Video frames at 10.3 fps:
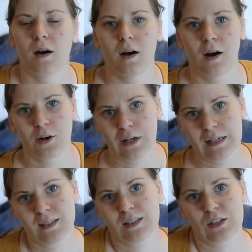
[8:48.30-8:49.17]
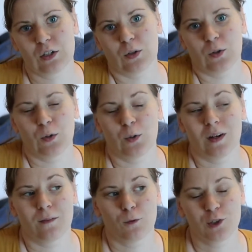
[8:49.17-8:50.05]
Alright, so
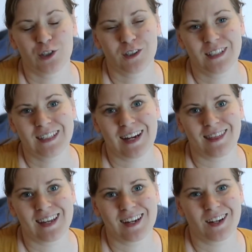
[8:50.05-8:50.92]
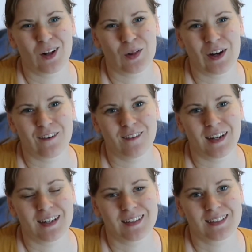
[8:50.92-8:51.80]
unfortunately I think a lot of
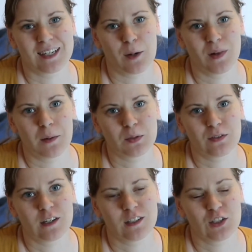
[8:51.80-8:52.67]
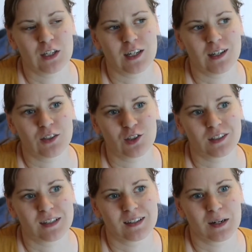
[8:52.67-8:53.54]
that time-lapse footage just
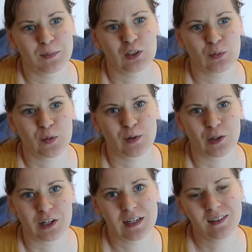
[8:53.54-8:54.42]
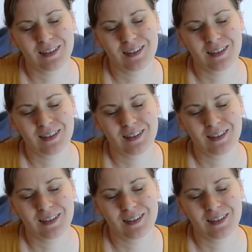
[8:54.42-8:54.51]
ended up super blurry.